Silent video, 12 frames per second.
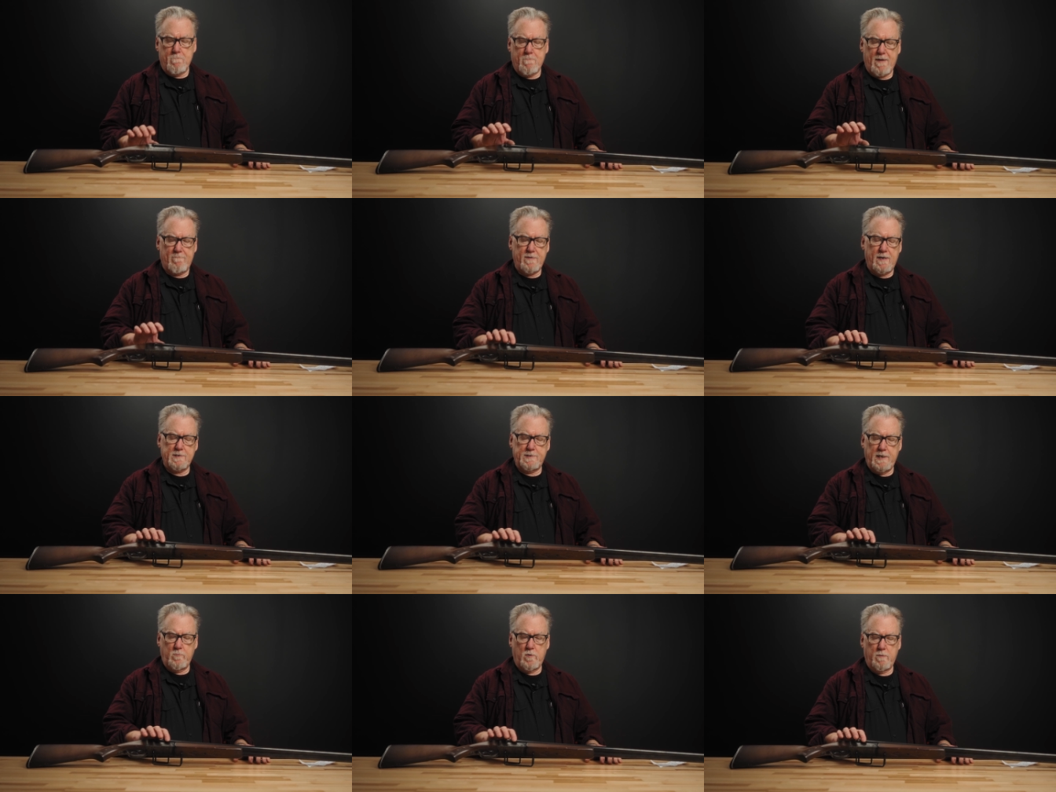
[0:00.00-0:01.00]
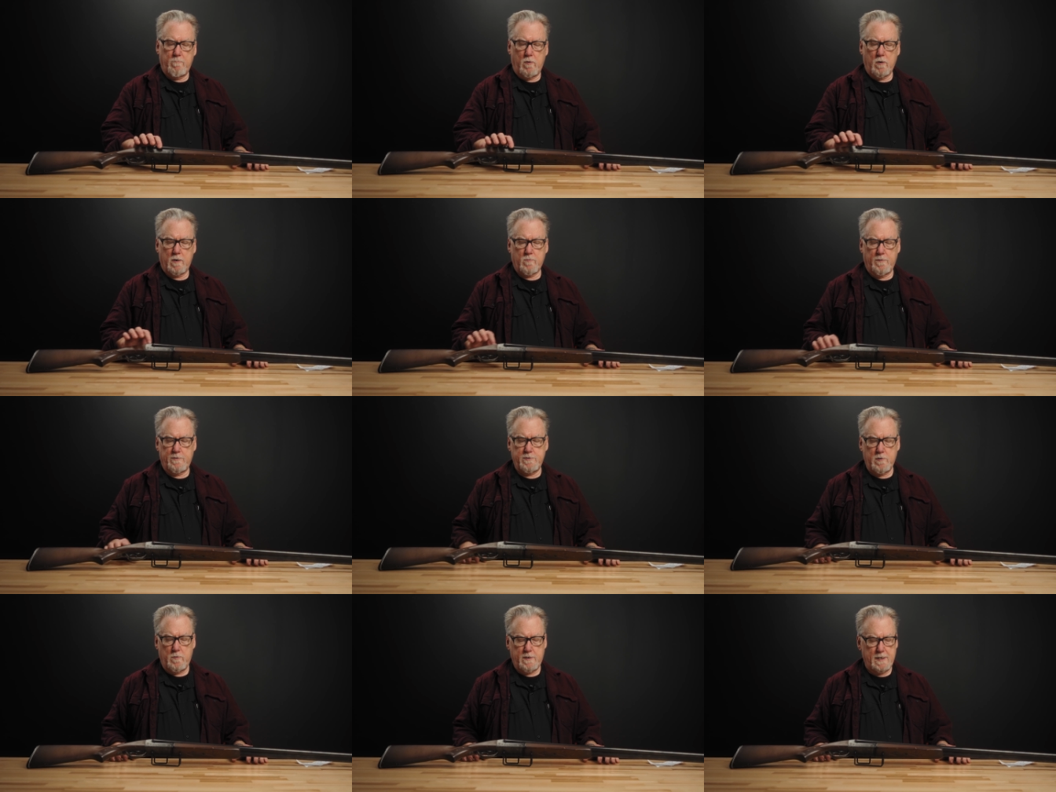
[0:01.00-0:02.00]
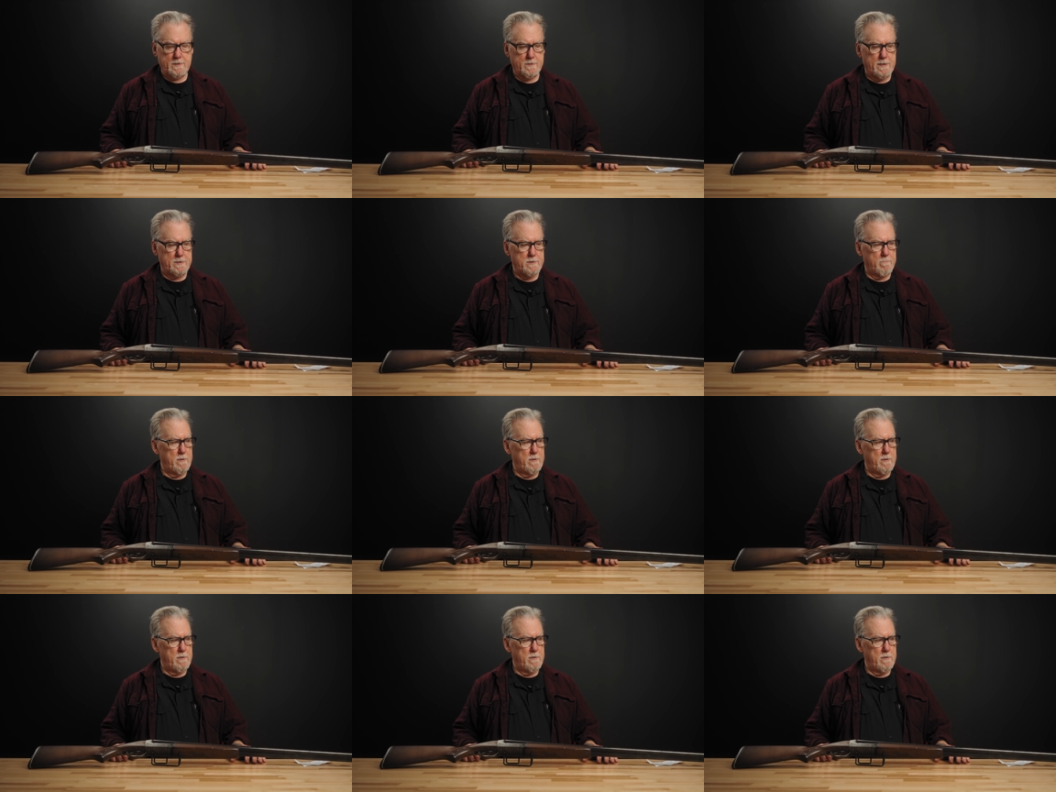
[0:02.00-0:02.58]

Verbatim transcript: I've not seen one marked with a choke designation.